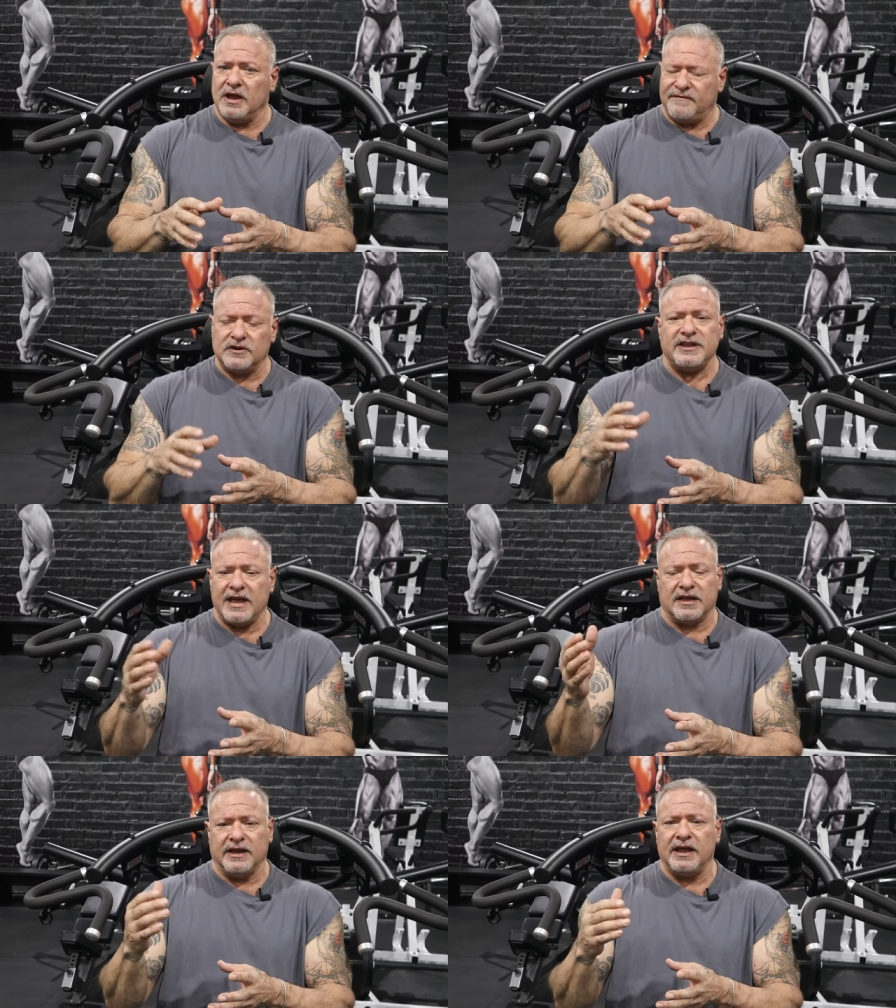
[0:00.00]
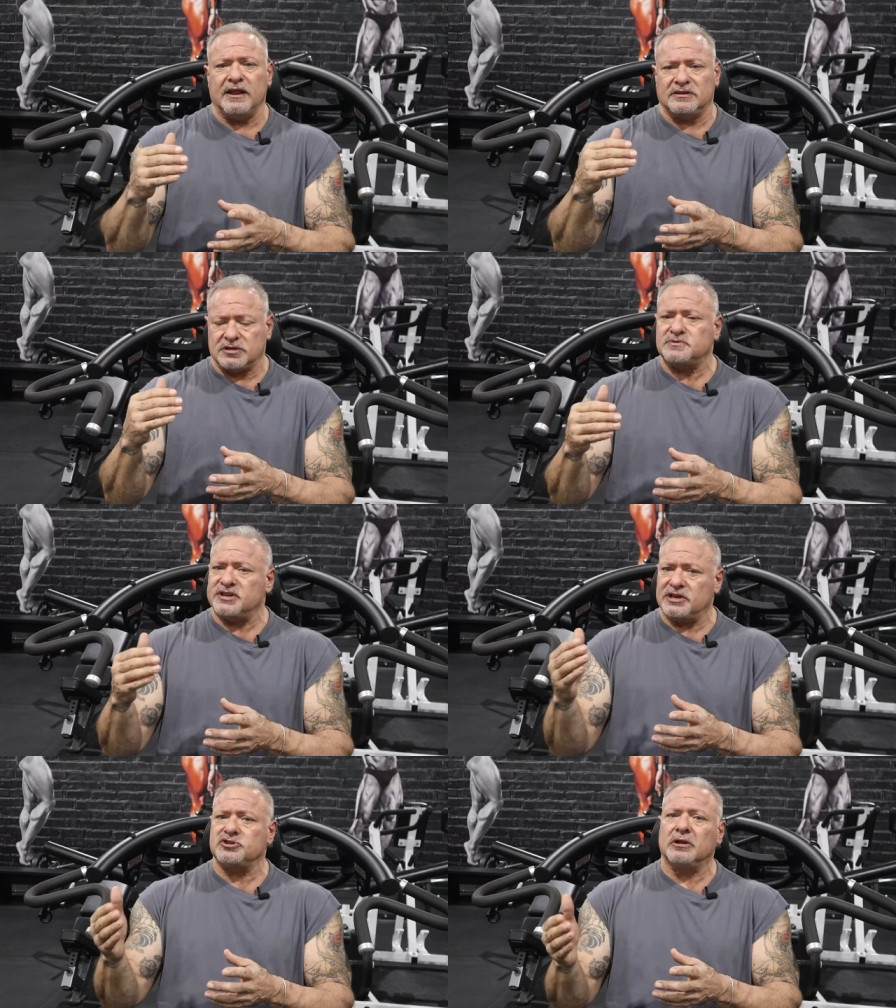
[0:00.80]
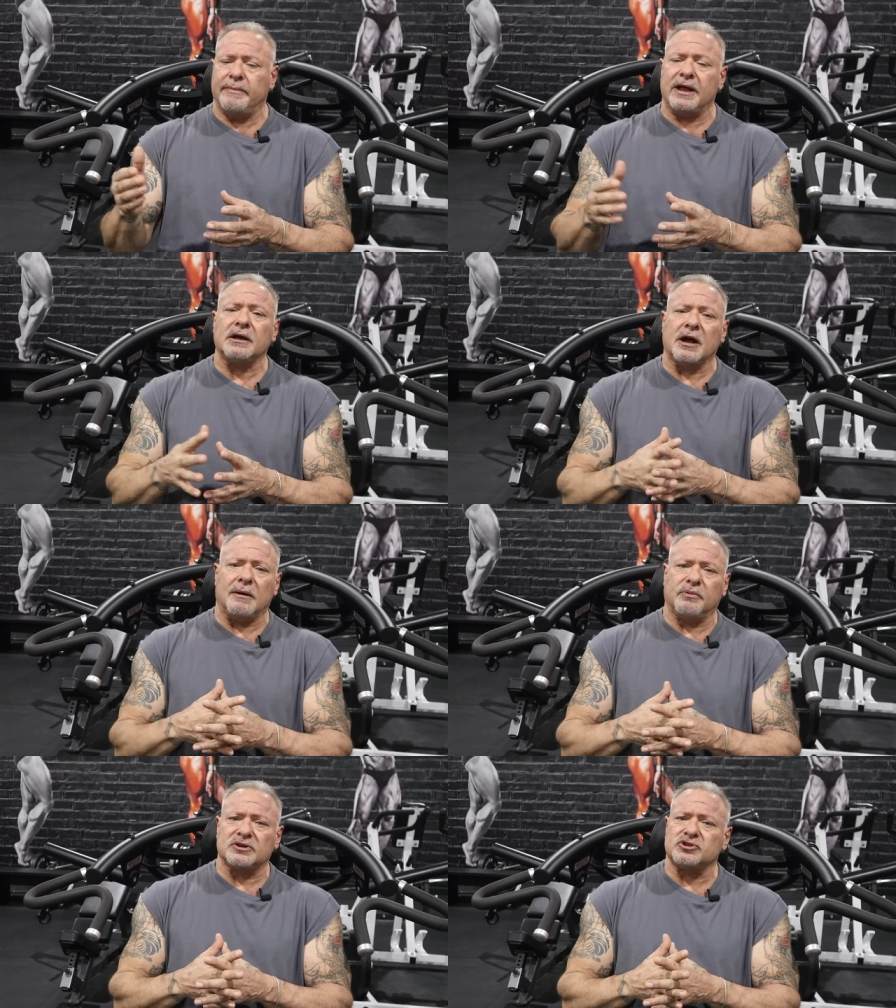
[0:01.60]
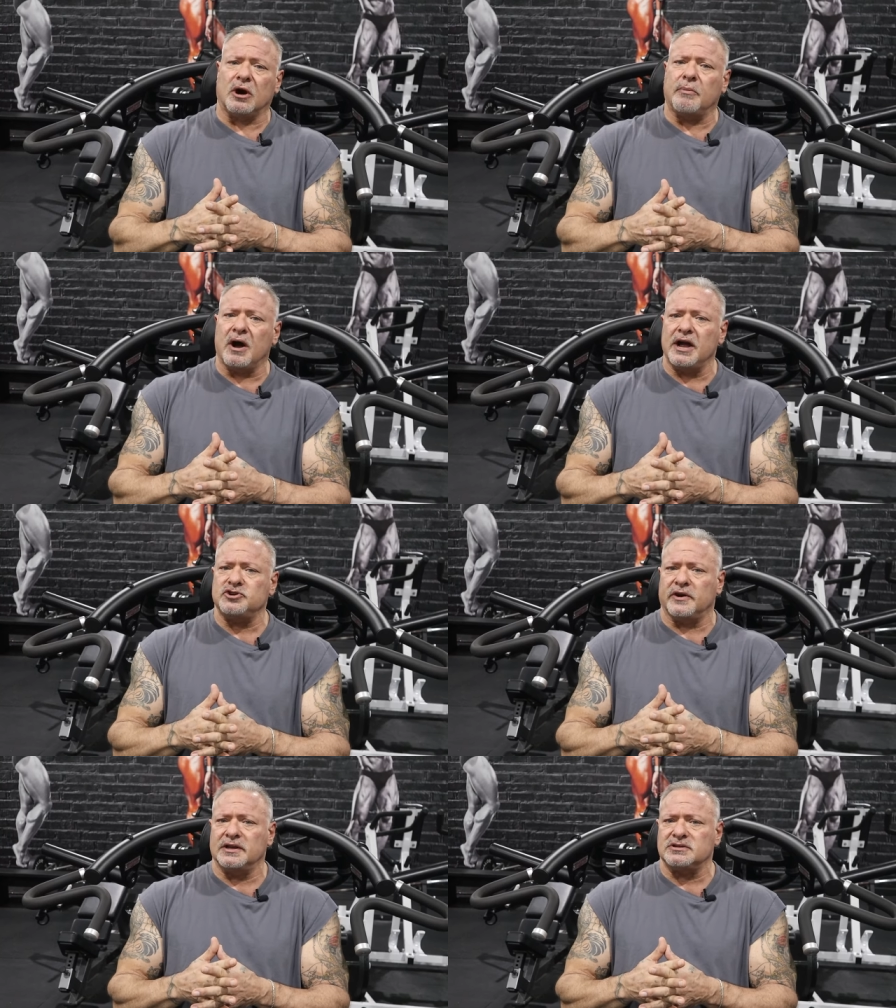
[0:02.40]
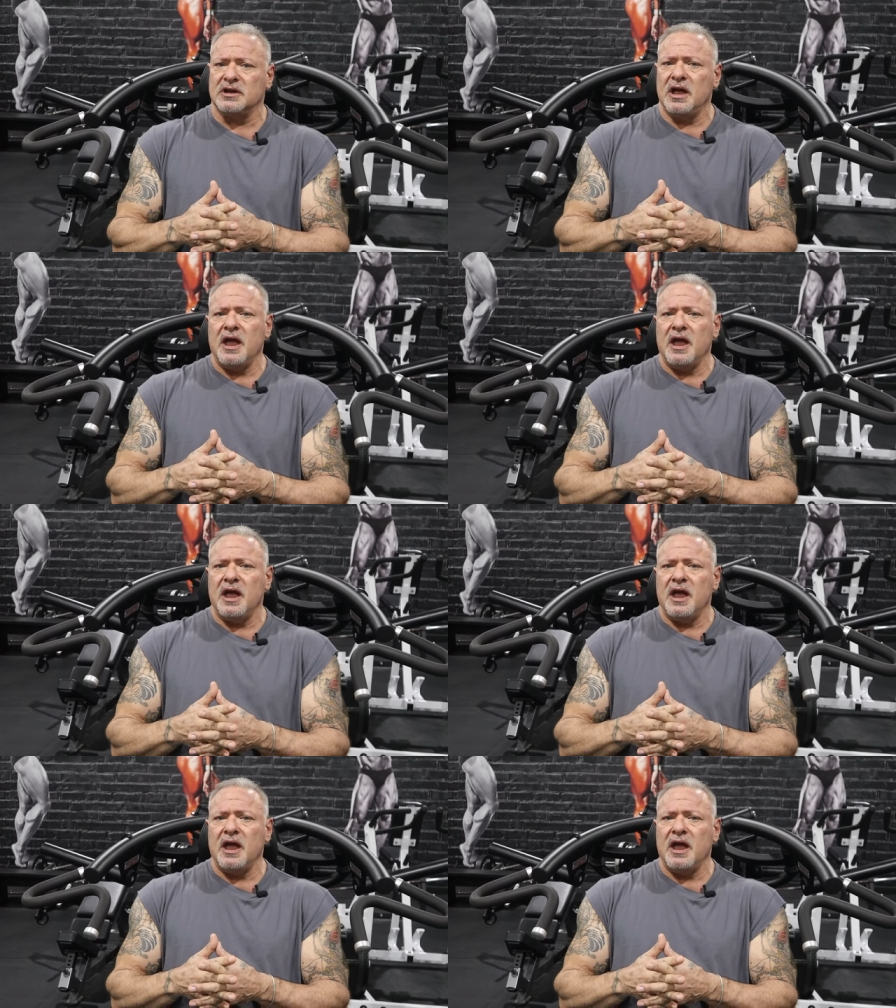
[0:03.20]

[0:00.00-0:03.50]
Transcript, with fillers: if you're taking in a substantial amount of complex carbohydrates.